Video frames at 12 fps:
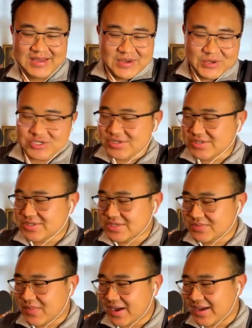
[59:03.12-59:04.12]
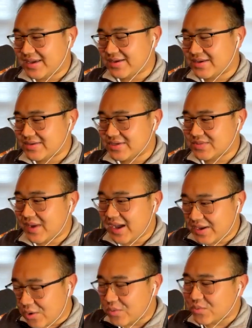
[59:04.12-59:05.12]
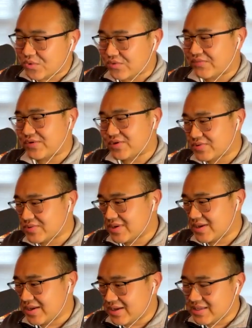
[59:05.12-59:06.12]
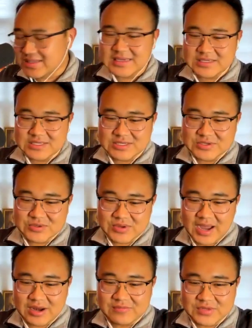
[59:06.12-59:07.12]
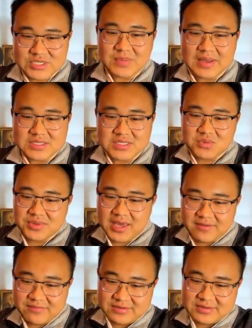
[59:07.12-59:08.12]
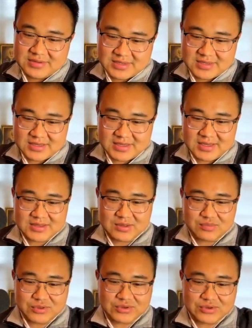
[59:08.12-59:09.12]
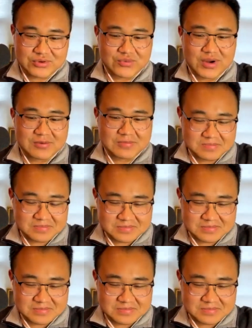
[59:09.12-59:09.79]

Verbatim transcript: which is does my does my own worldview lead to kind of dispensing with heaven in the political realm.